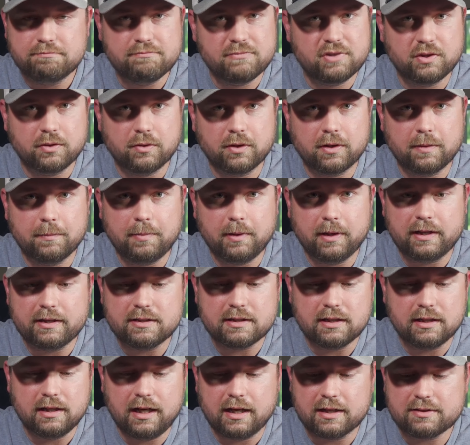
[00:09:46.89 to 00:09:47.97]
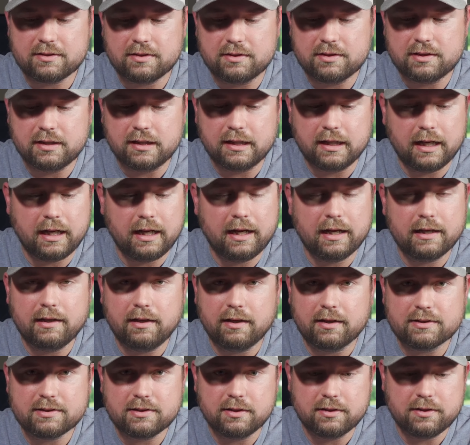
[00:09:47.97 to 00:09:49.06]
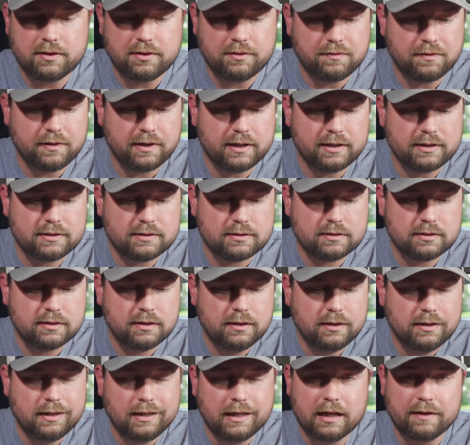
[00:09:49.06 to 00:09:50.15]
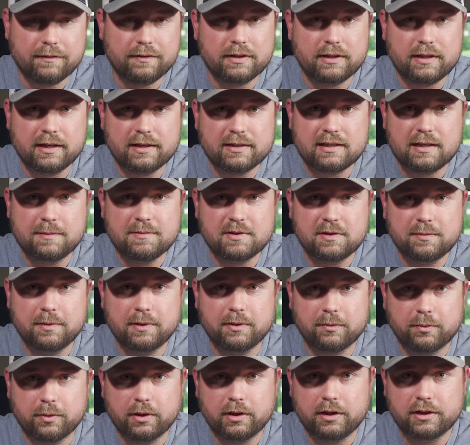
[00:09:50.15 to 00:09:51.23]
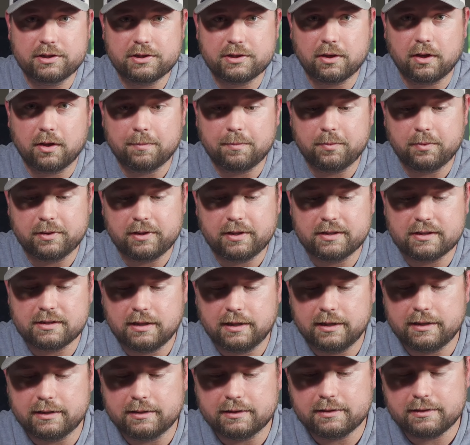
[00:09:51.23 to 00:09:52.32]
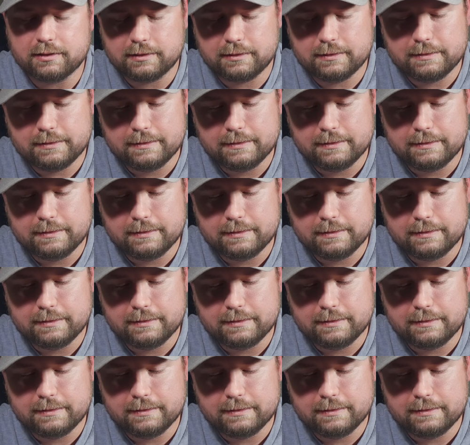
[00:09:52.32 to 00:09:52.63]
Zero complaints. It locks onto the eye, locks onto the face. Everything seems to be really sharp with this lens.